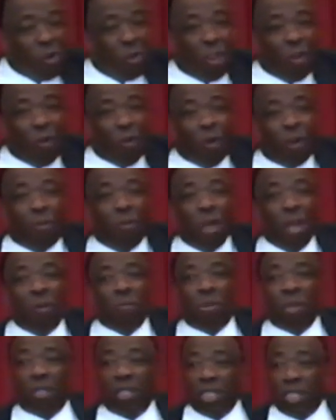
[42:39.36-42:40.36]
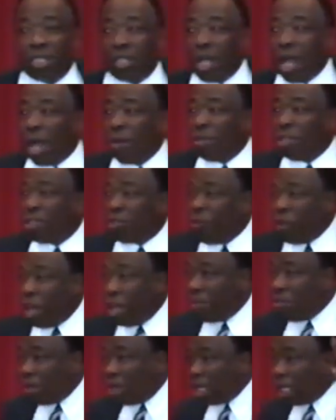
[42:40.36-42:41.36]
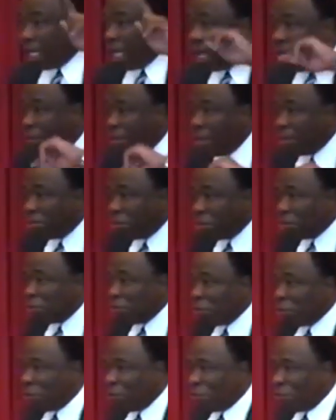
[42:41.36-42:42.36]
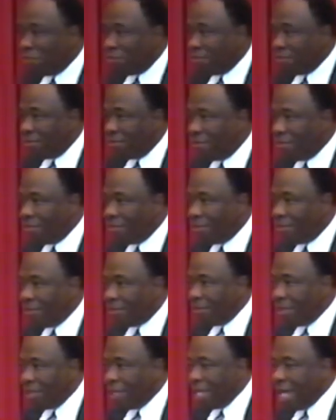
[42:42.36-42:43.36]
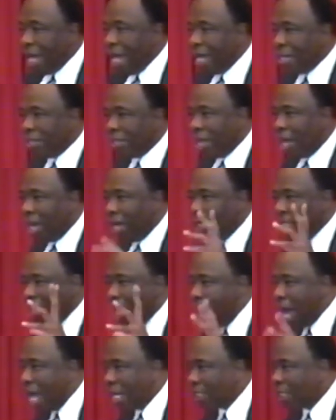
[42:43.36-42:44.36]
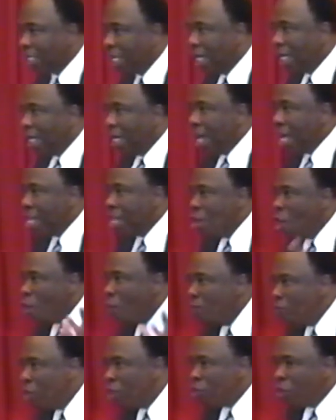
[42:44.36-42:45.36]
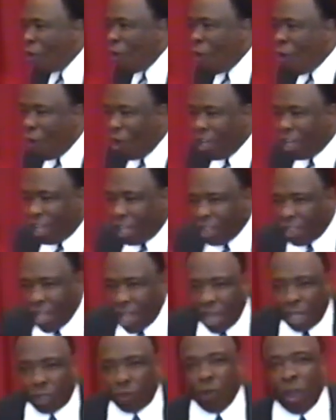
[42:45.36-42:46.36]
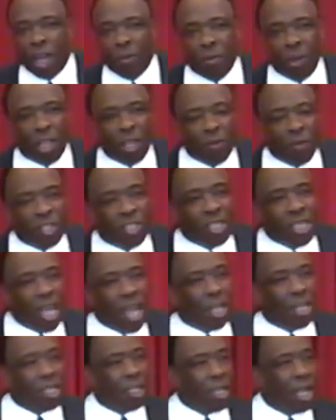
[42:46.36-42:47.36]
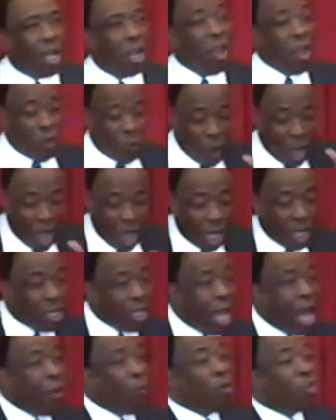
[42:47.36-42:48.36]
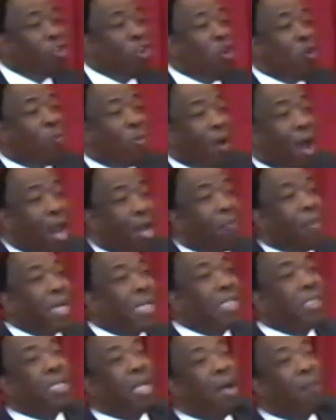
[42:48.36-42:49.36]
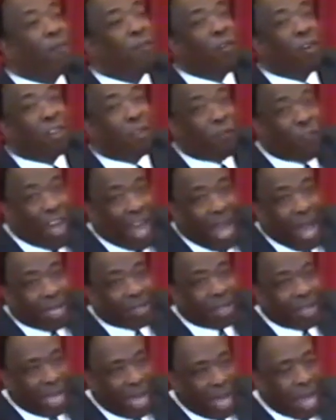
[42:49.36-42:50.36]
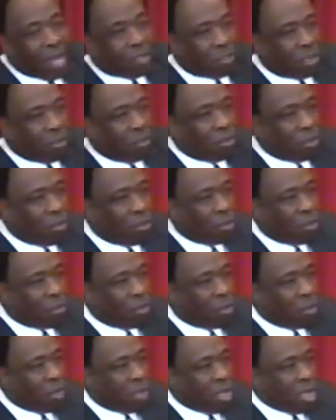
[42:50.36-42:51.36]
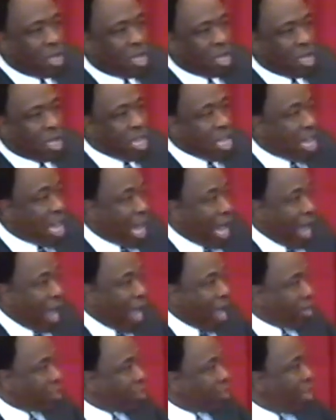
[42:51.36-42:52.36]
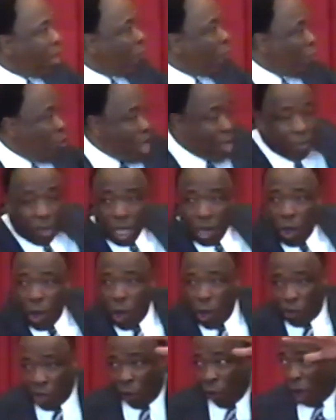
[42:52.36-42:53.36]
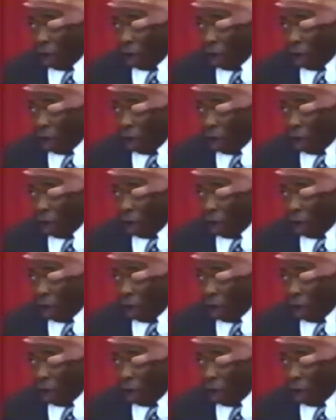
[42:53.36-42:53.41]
blow the horn. But this time, his grandmother came up to the room and knocked, and he opened the door, and there's grandmother was standing there. Well, that was no problem except for the fact that he had some women on the